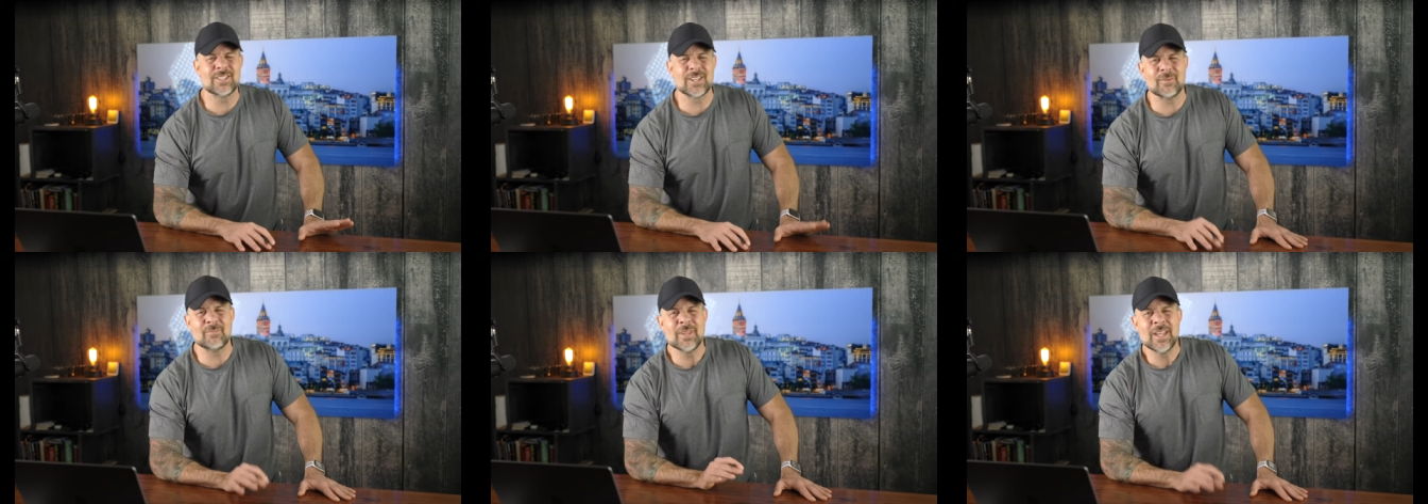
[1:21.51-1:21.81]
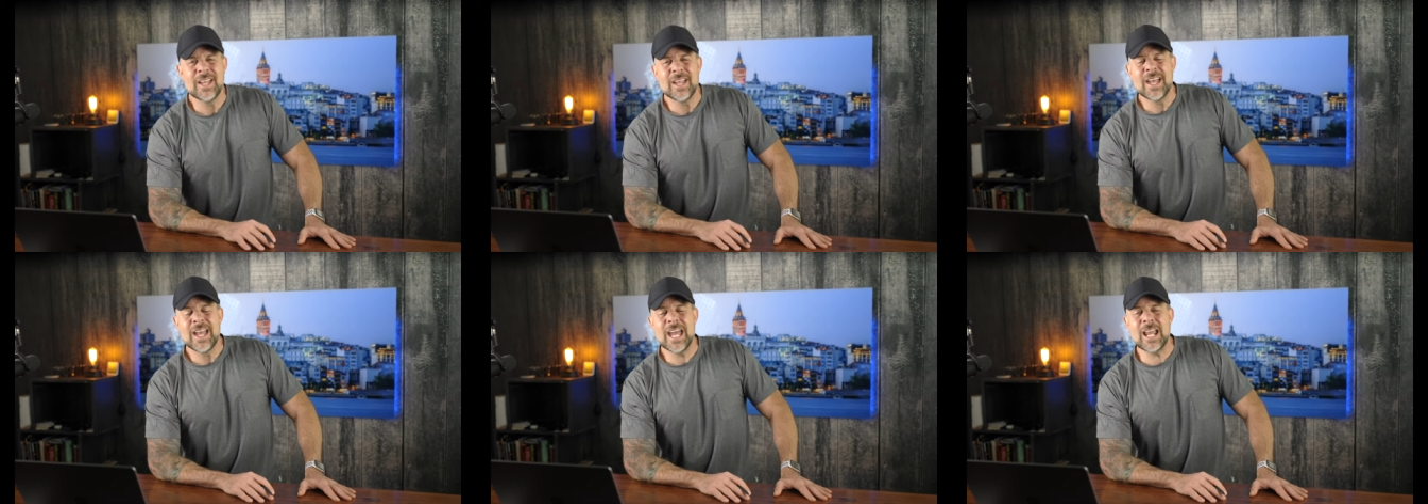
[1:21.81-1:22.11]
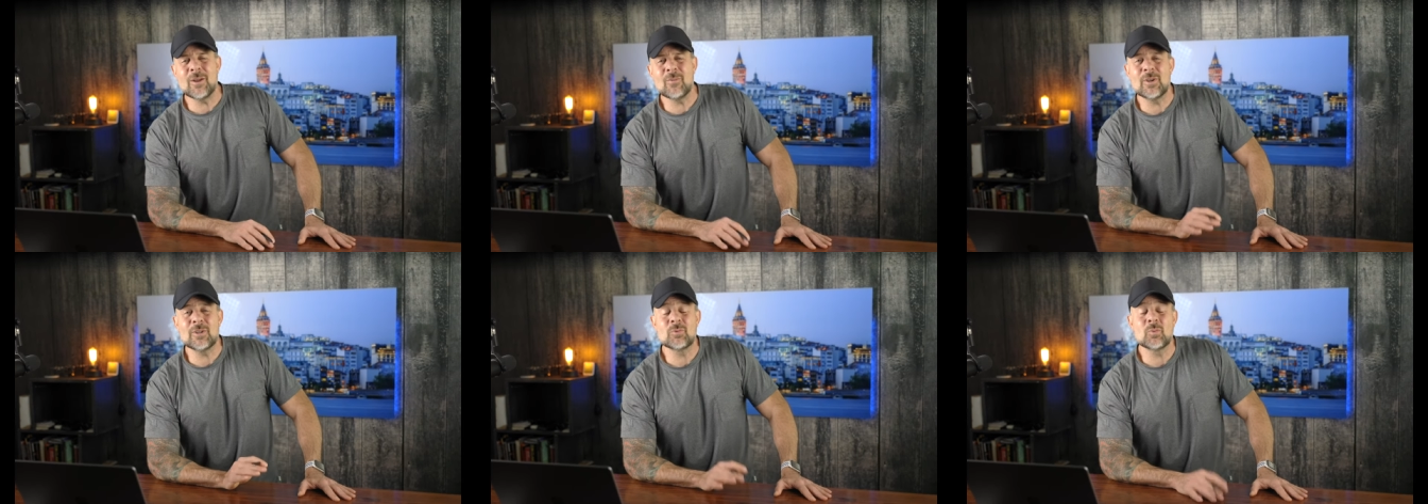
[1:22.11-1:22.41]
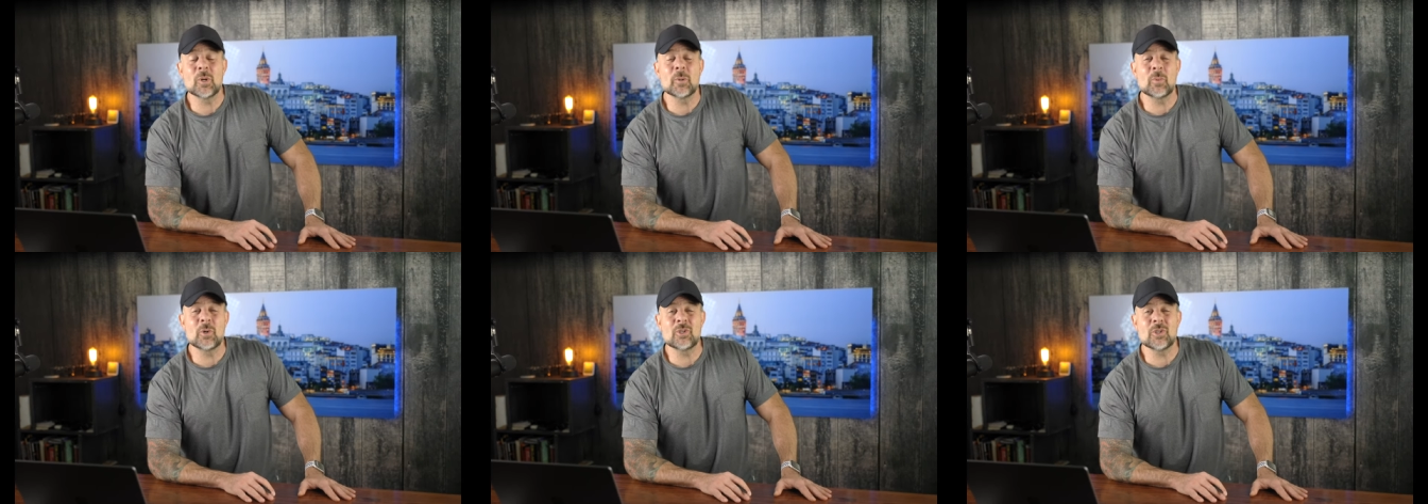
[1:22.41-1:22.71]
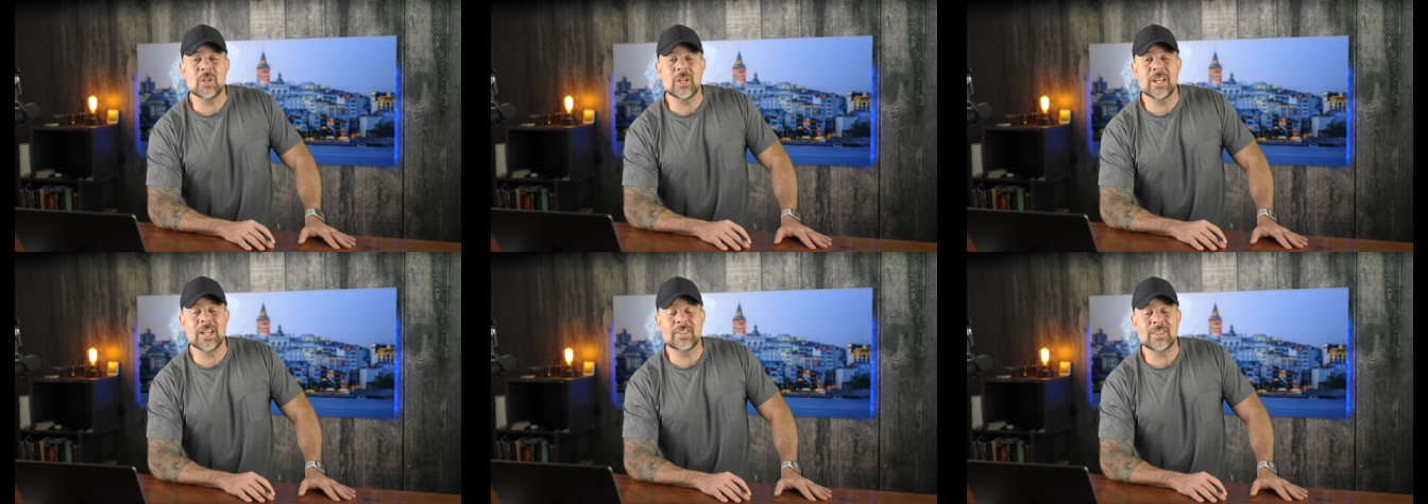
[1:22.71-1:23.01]
So anyways, would
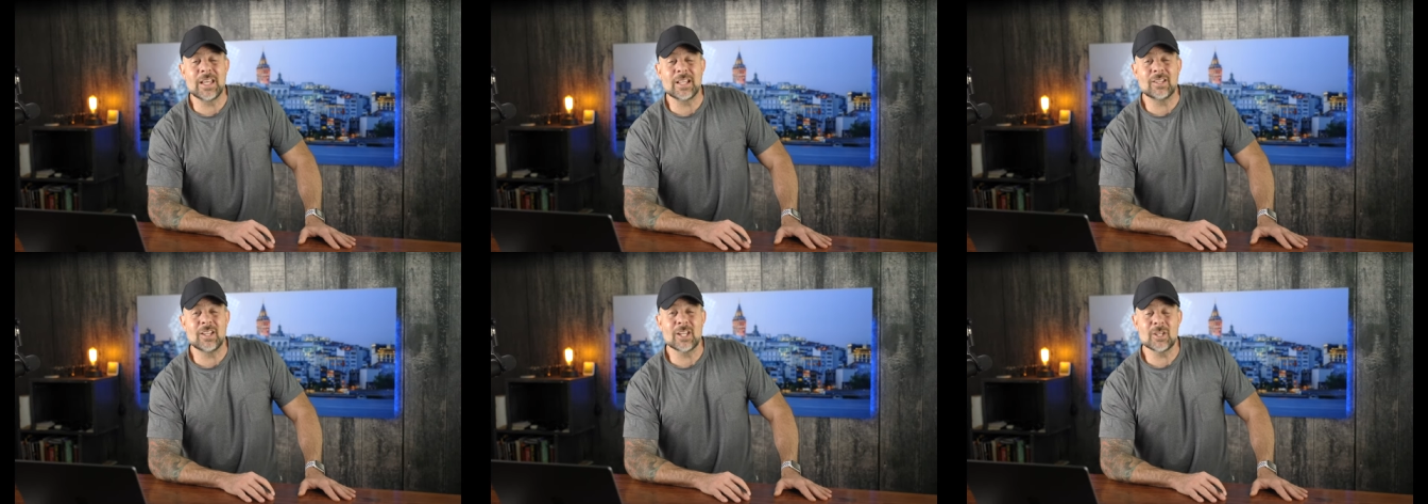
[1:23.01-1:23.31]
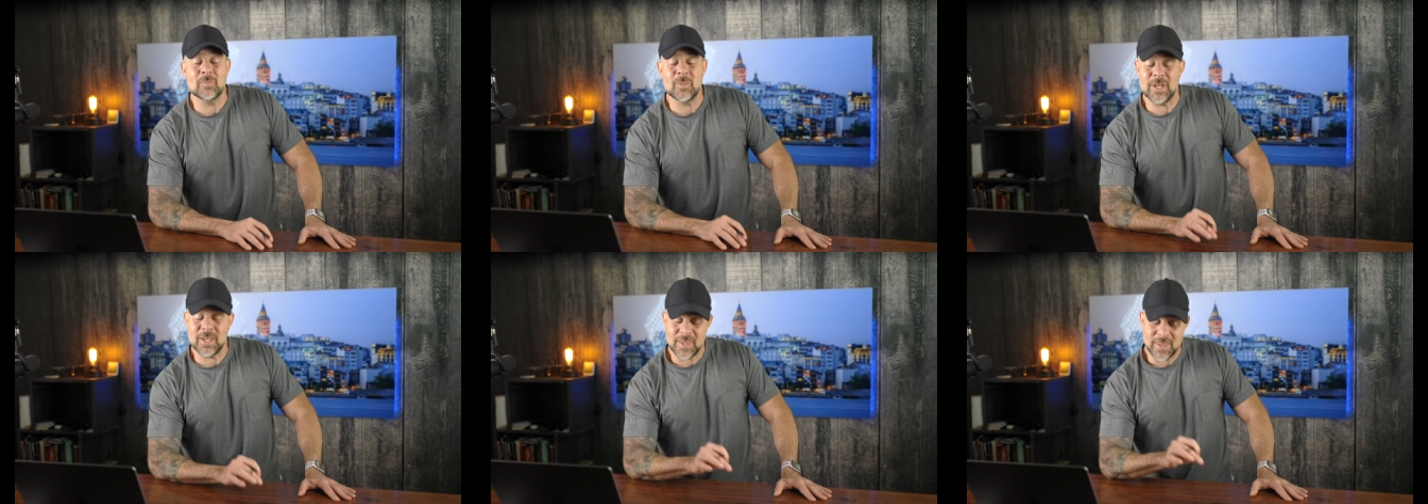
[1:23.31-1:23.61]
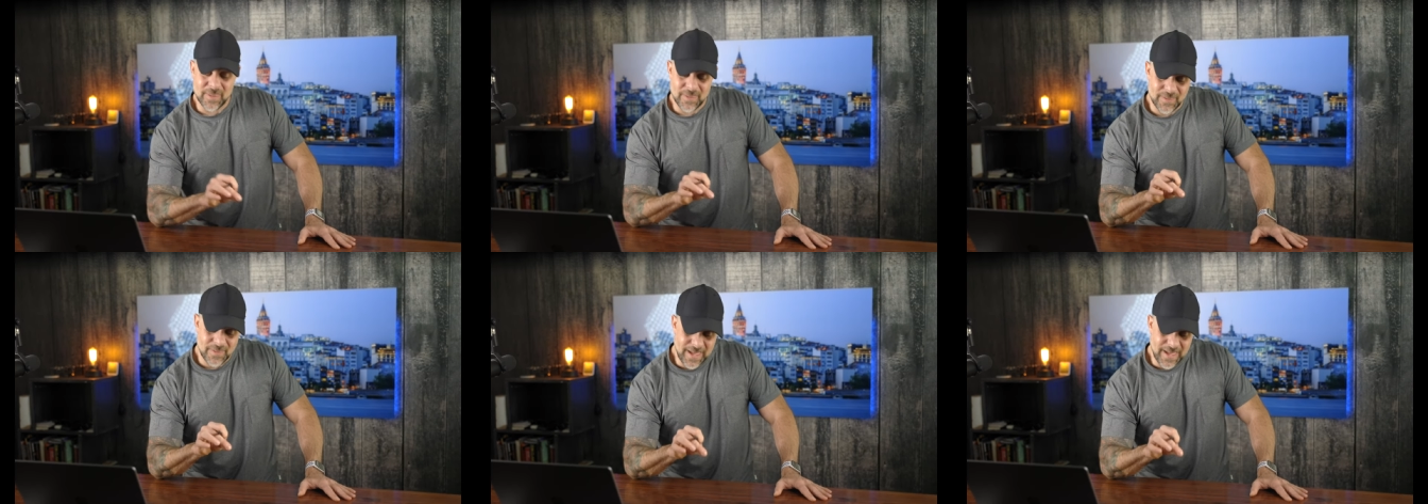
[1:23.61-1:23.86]
appreciate you hitting that like button.